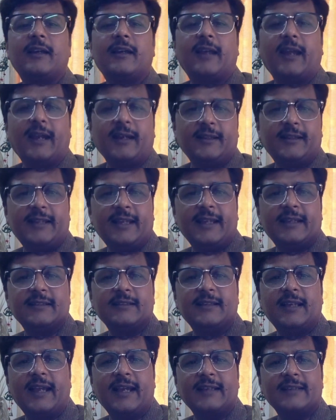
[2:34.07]
Get
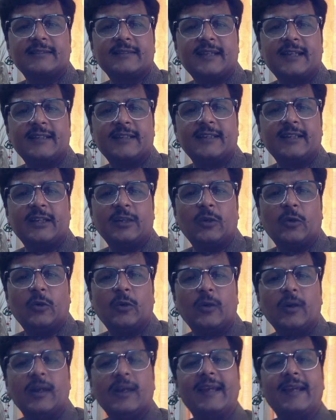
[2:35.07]
the anxiety low,